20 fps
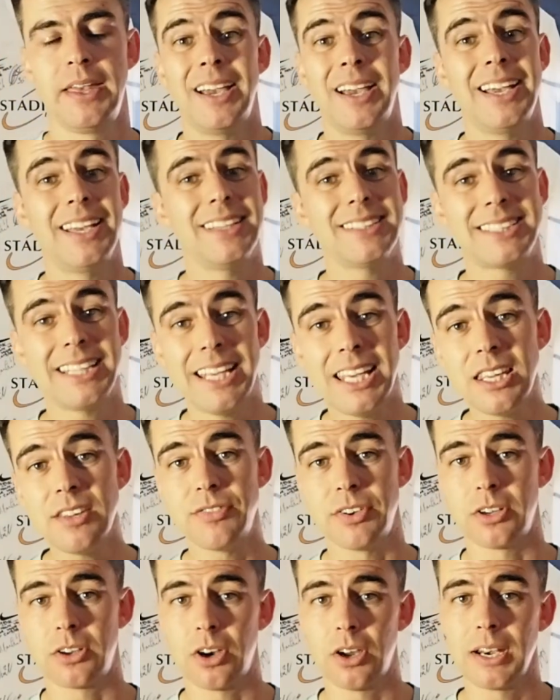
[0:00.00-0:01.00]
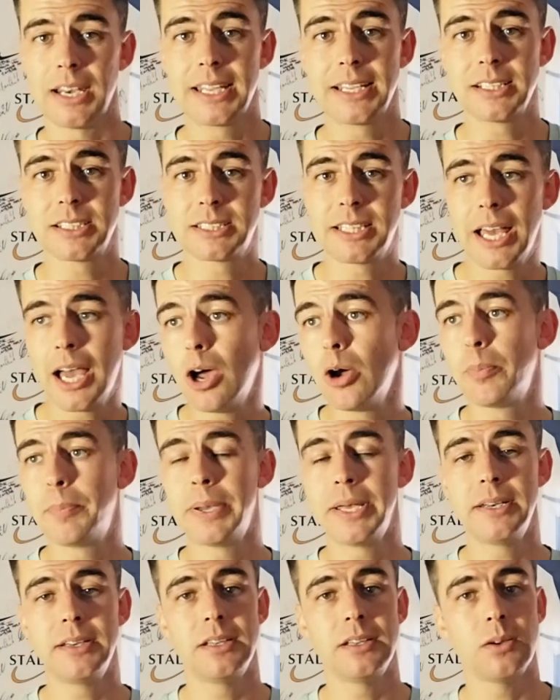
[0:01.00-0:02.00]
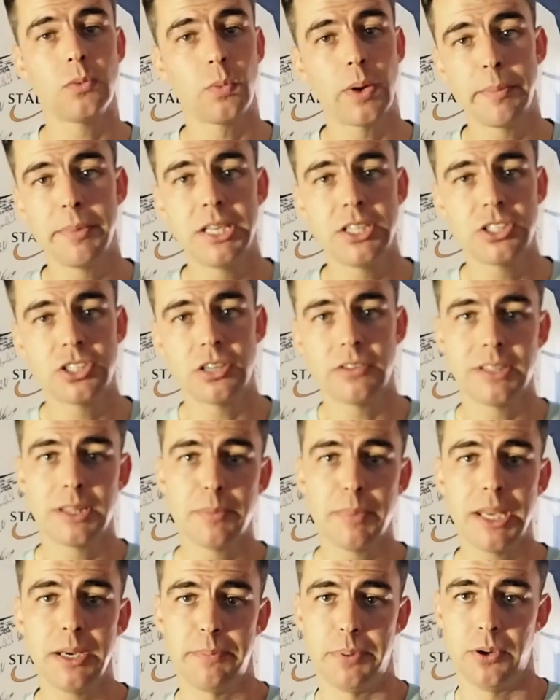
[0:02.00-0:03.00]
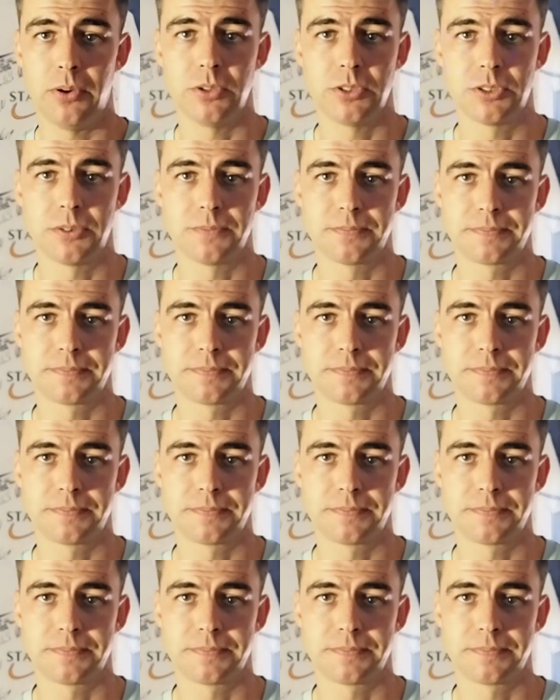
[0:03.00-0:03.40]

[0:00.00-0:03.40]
It's even got links to helping women during the menopause.